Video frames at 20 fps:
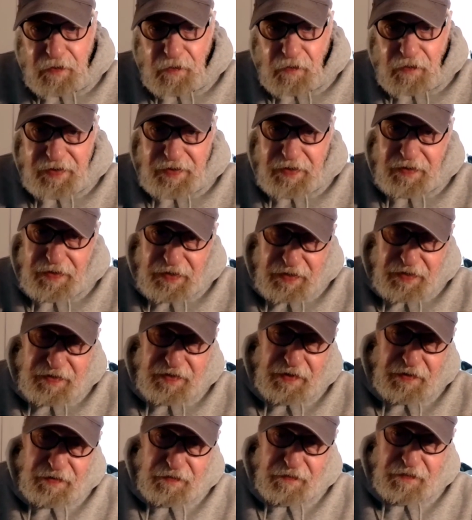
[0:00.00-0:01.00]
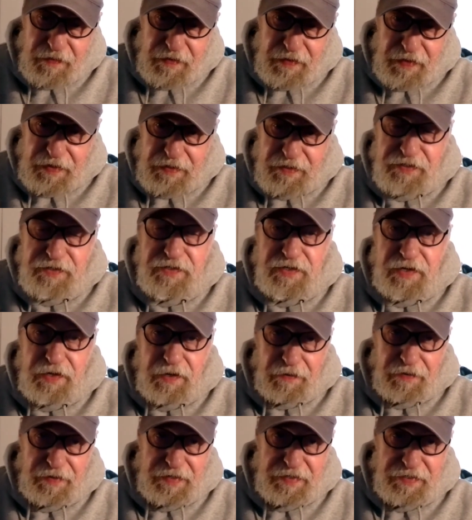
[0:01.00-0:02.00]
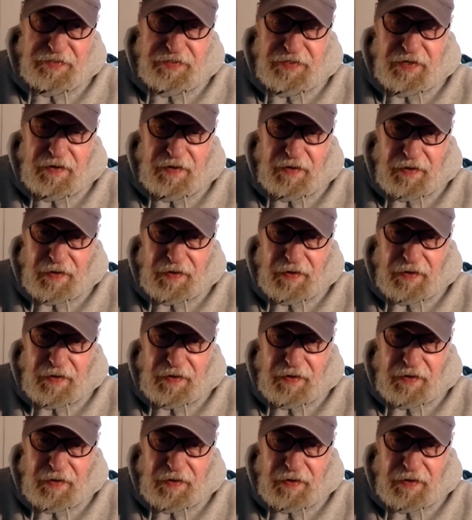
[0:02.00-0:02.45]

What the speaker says: going to continue the series.